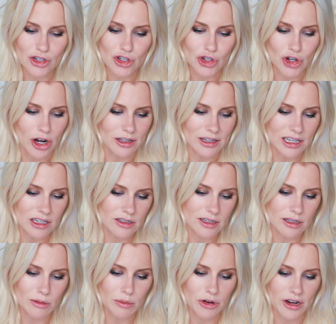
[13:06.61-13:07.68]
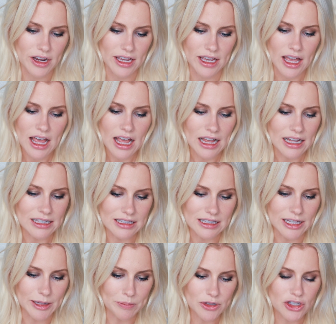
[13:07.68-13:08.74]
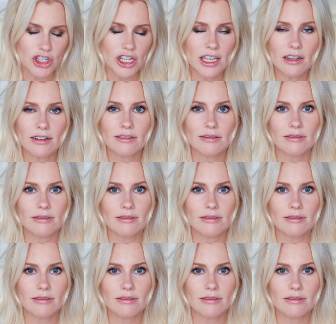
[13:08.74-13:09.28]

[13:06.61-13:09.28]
Charlotte Tilbury Lip Cheat.